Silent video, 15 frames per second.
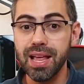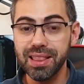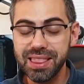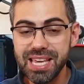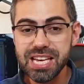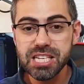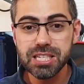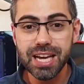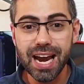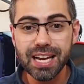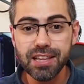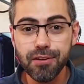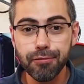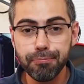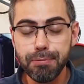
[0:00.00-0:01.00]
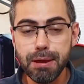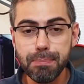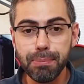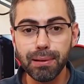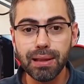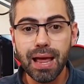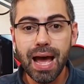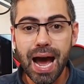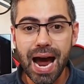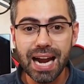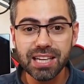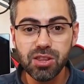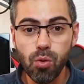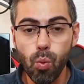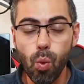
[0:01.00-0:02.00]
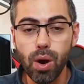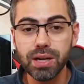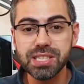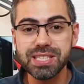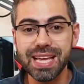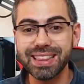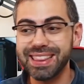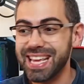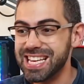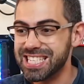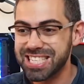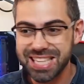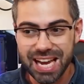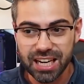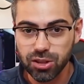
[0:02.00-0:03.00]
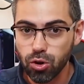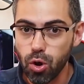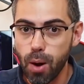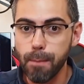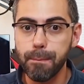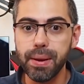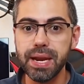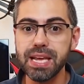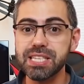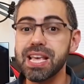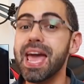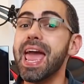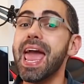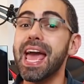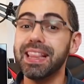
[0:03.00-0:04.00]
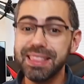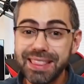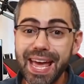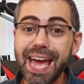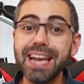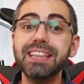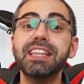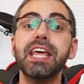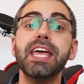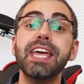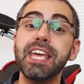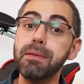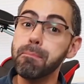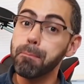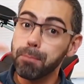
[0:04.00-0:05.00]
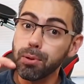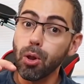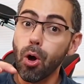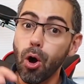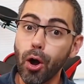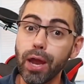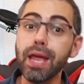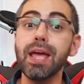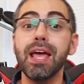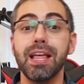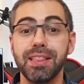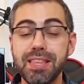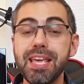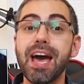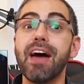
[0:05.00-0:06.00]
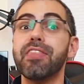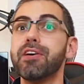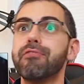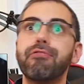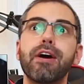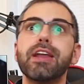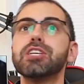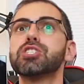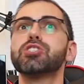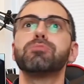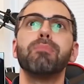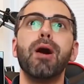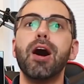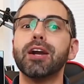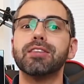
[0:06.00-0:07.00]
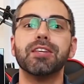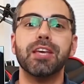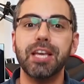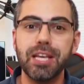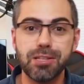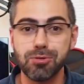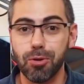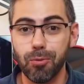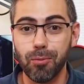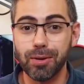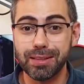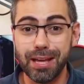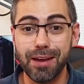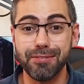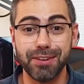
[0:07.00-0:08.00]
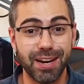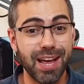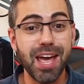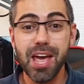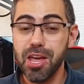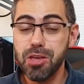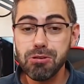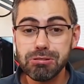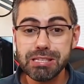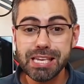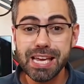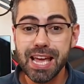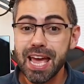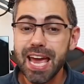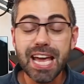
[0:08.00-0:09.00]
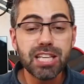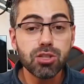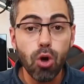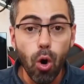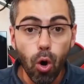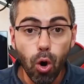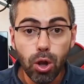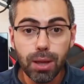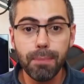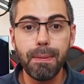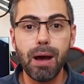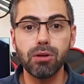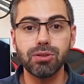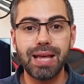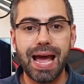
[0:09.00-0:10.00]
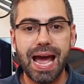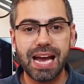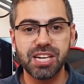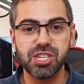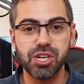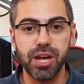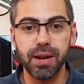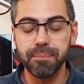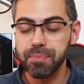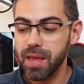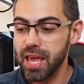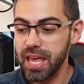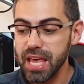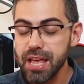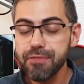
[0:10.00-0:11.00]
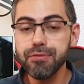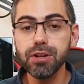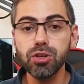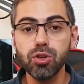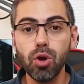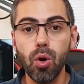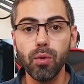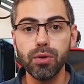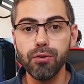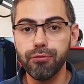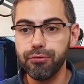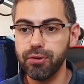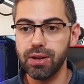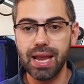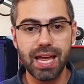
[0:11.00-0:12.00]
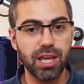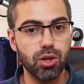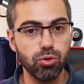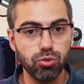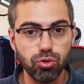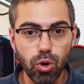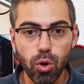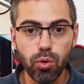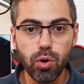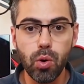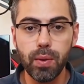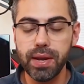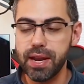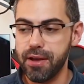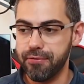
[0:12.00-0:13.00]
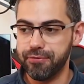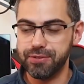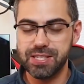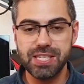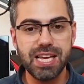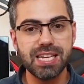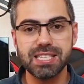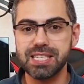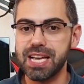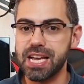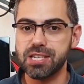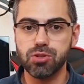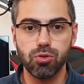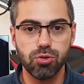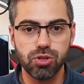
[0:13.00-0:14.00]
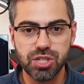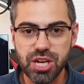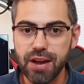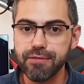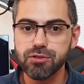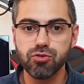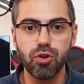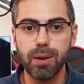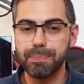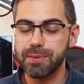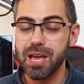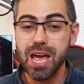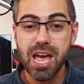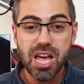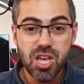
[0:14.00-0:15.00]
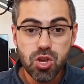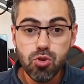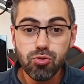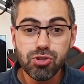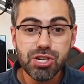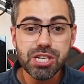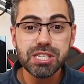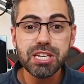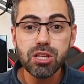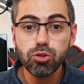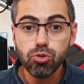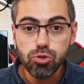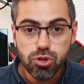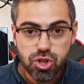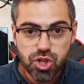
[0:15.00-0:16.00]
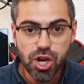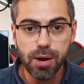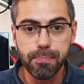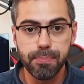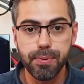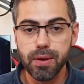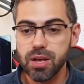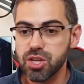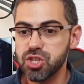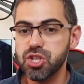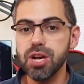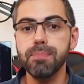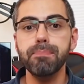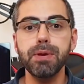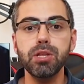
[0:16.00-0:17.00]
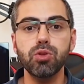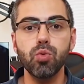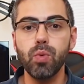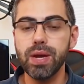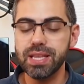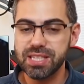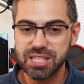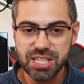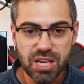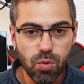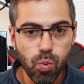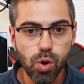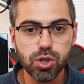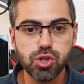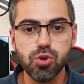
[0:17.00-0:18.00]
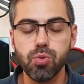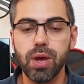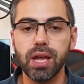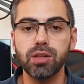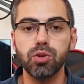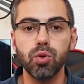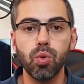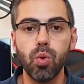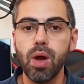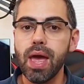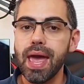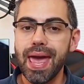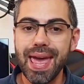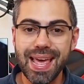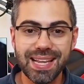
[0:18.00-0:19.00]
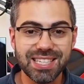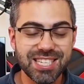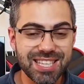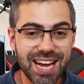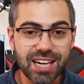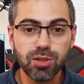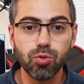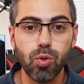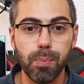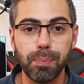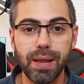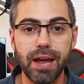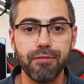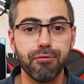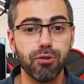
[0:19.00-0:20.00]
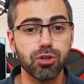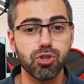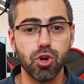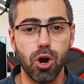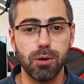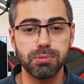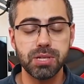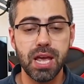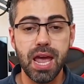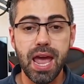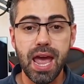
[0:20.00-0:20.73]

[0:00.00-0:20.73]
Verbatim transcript: These kind of people are the ones that they start companies and then they employ the other very smart kids or whatever. You see, it's all about action. Even though you feel like you don't know enough CSS or JavaScript, you just need to jump. Jump into it, see what you can do and start to apply for jobs.